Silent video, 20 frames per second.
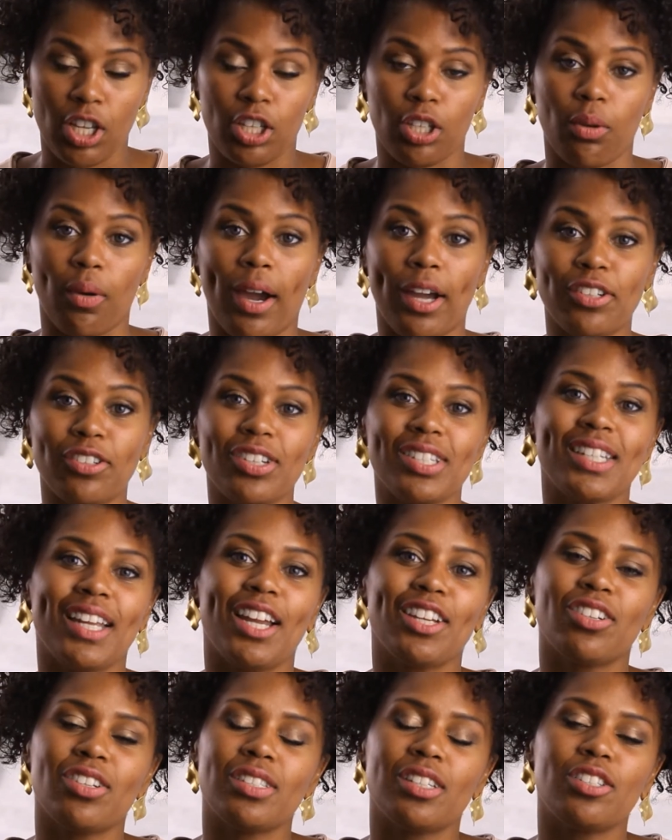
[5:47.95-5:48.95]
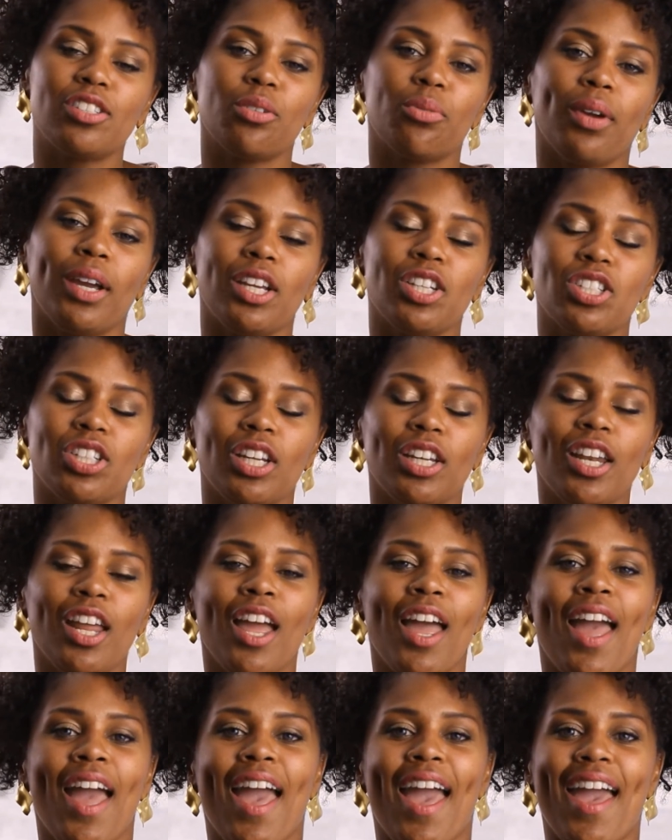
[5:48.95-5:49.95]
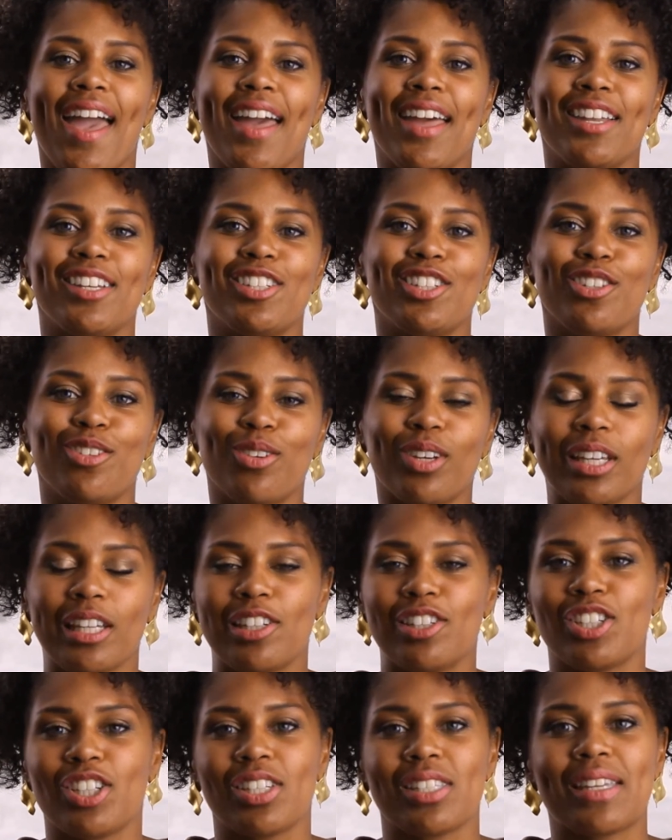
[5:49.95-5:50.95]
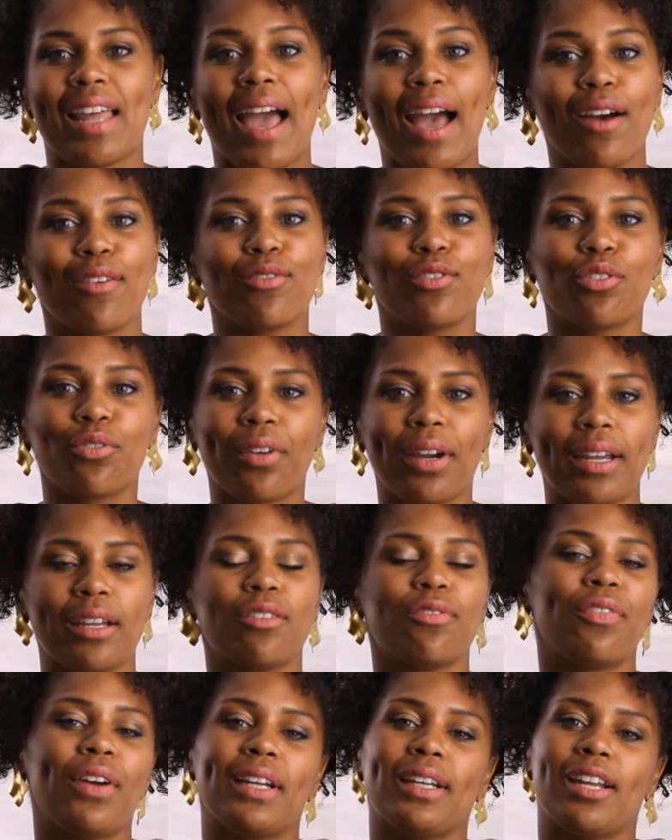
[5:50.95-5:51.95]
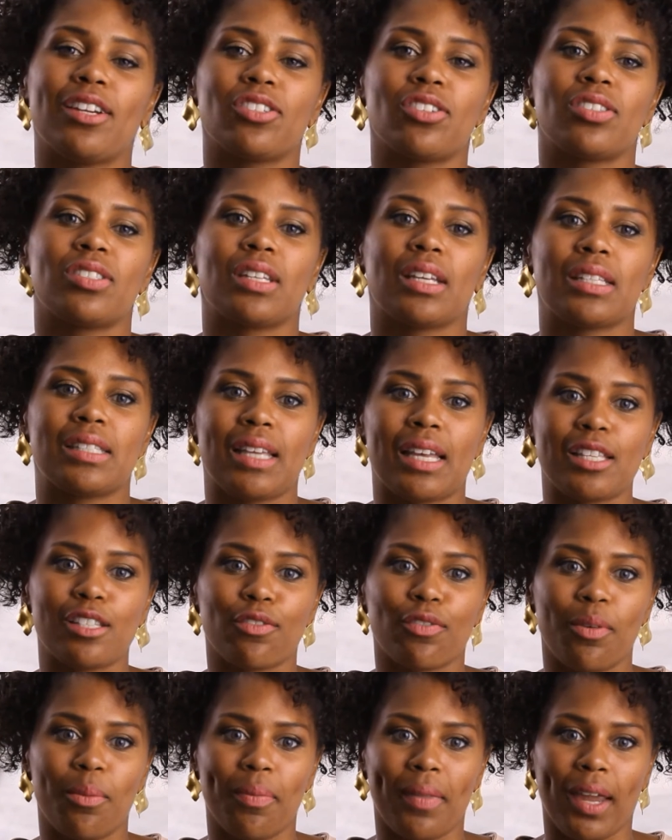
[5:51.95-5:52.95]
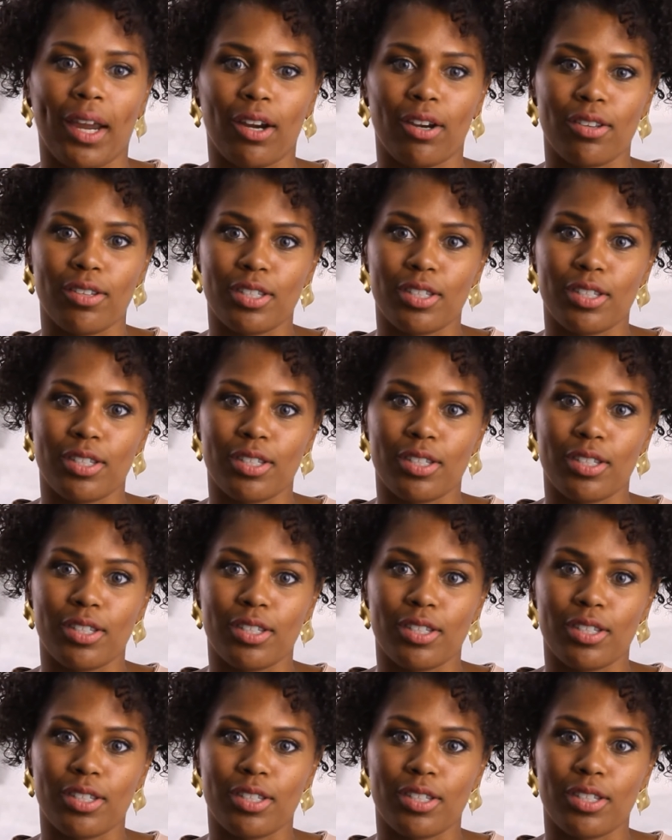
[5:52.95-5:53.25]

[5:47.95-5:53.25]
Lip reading: You understand your situation and you can just have great financial success from there.